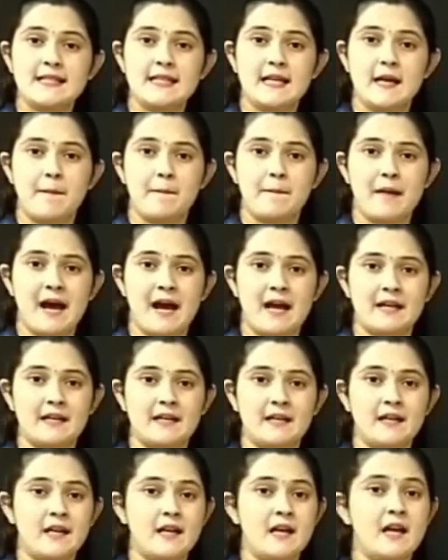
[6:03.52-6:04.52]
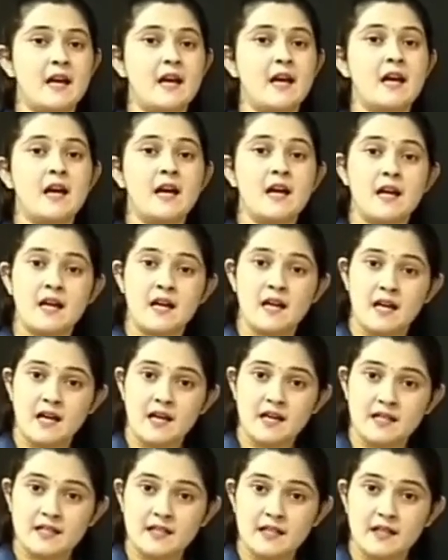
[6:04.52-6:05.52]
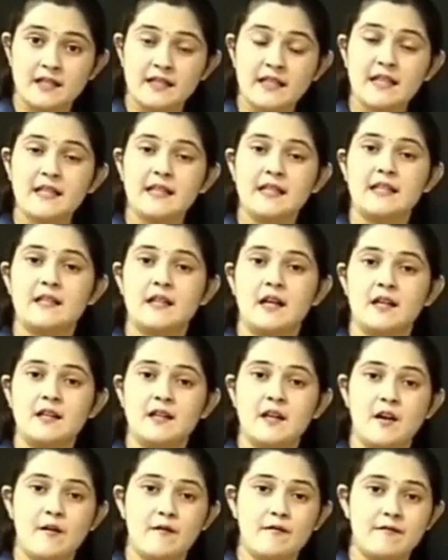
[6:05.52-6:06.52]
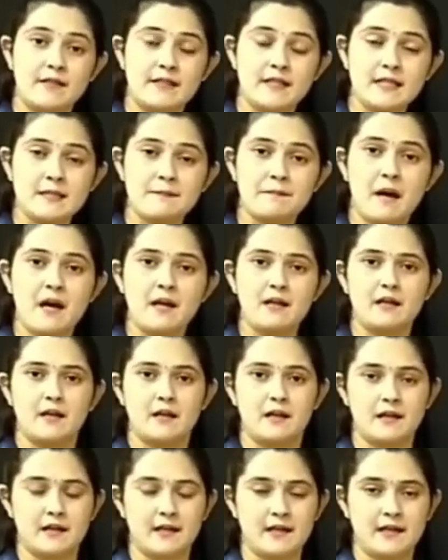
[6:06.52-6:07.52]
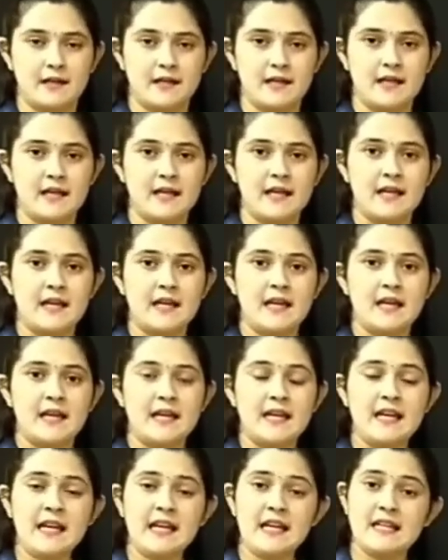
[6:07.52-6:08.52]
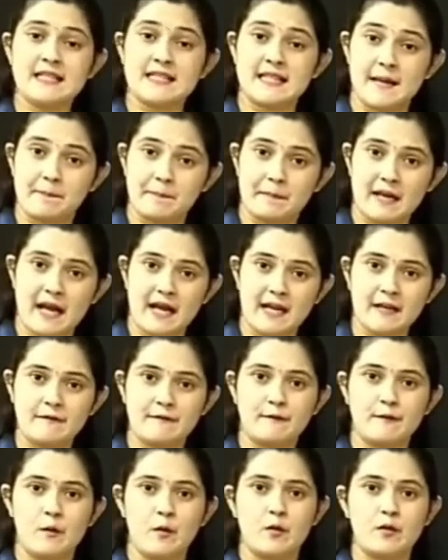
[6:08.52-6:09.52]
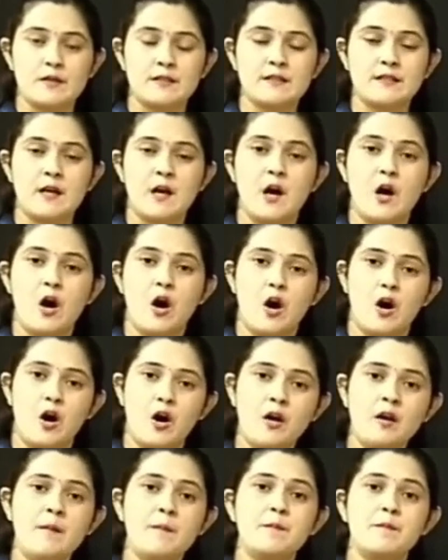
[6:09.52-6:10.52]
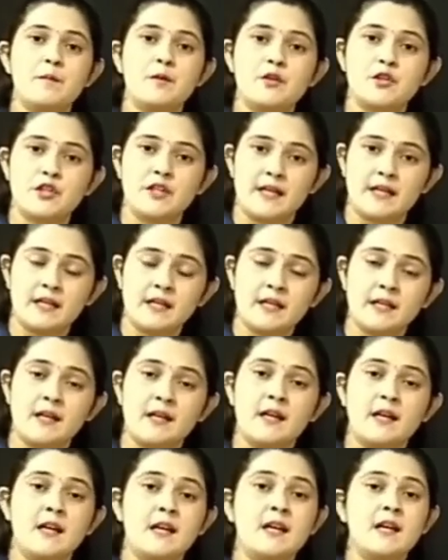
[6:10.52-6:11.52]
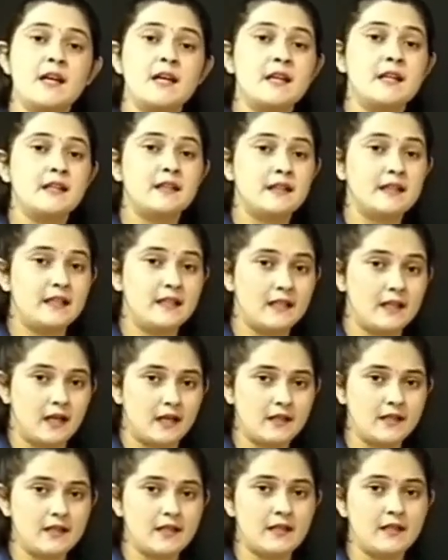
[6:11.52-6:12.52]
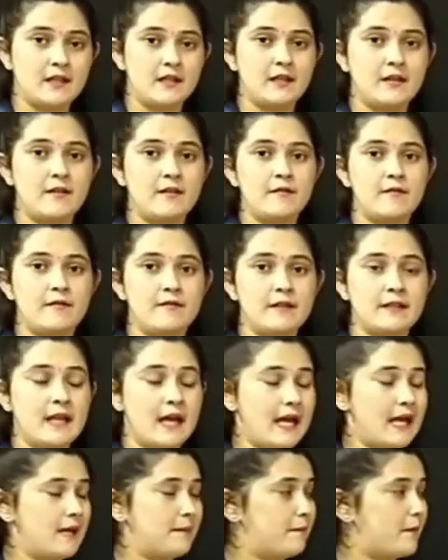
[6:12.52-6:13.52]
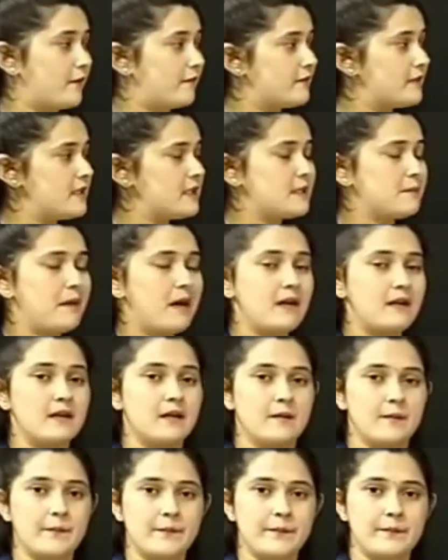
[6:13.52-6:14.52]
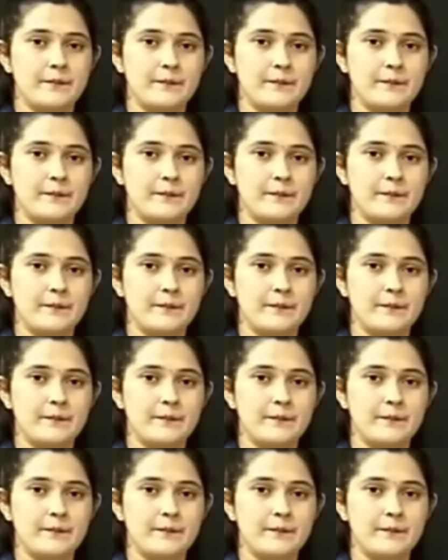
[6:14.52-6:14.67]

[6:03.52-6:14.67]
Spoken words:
see a man turning the nut with the spanner. He is applying force or pushing the nut with the help of the spanner.